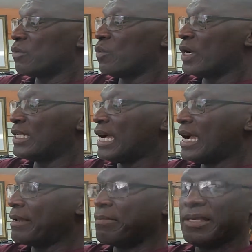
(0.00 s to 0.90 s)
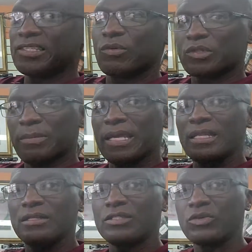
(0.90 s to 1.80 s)
19 means it was made
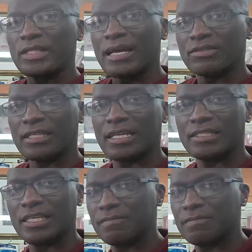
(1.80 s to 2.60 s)
in 2019.